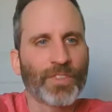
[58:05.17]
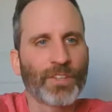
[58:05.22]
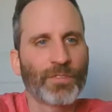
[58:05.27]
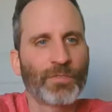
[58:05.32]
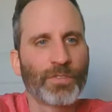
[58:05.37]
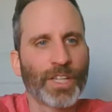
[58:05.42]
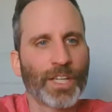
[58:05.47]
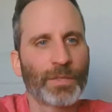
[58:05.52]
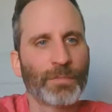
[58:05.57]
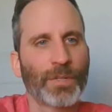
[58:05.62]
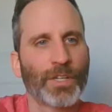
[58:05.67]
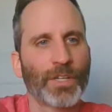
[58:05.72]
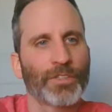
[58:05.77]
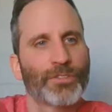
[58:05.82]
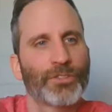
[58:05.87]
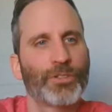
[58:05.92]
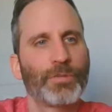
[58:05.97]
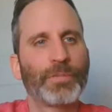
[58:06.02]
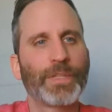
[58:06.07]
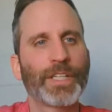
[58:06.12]
we got about
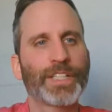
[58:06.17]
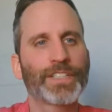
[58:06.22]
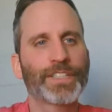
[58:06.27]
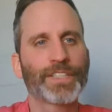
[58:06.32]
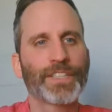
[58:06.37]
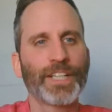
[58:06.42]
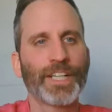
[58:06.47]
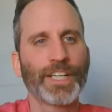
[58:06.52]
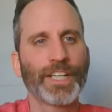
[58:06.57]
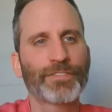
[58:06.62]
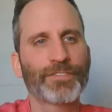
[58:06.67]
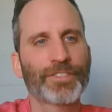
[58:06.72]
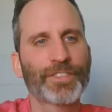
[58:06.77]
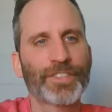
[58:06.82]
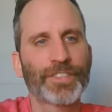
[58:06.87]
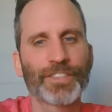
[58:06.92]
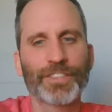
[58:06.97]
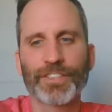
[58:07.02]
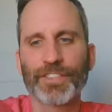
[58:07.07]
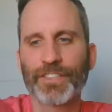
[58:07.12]
2 minutes left
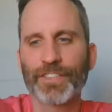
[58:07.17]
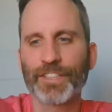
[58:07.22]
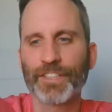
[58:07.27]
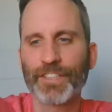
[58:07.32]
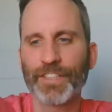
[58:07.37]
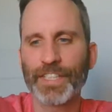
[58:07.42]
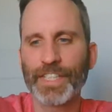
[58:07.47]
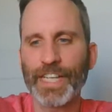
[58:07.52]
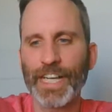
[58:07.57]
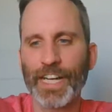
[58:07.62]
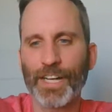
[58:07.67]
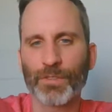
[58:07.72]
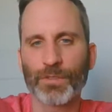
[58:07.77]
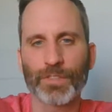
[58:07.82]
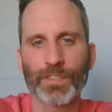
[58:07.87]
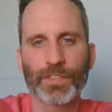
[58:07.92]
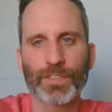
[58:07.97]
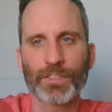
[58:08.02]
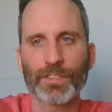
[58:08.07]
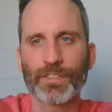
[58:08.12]
until the
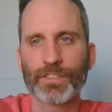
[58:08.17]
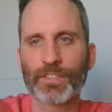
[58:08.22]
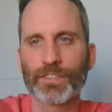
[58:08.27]
hour.